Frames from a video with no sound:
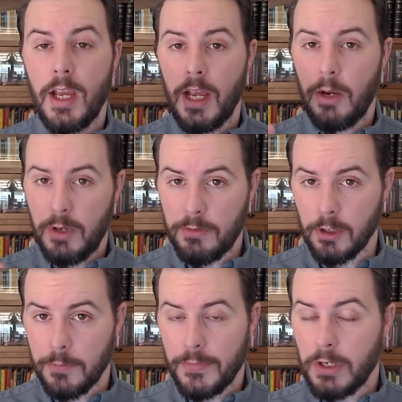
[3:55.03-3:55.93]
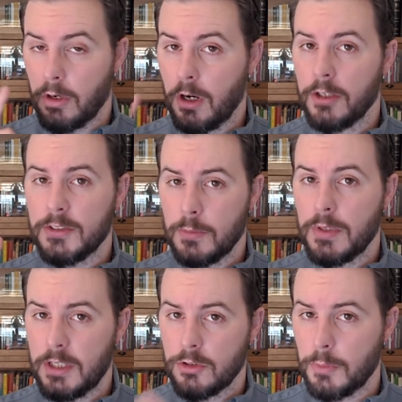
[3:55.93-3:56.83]
However, there are some
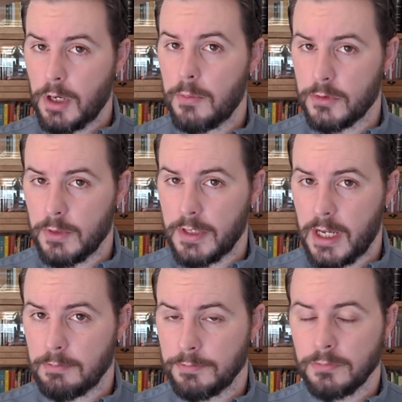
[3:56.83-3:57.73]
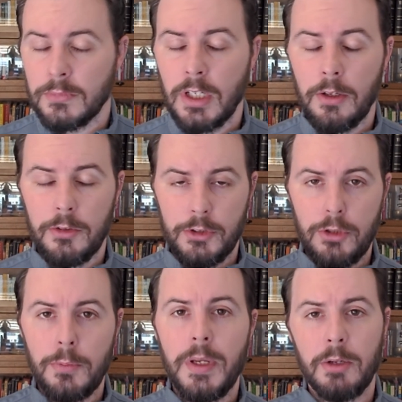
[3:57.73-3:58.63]
potential problems with that.
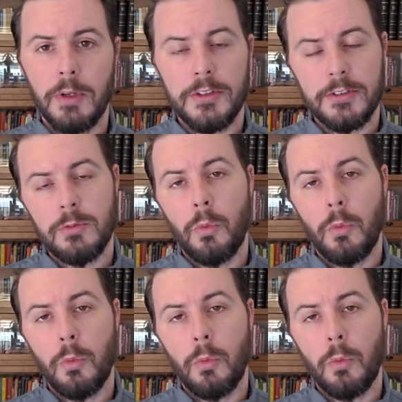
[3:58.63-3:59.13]
Two big ones.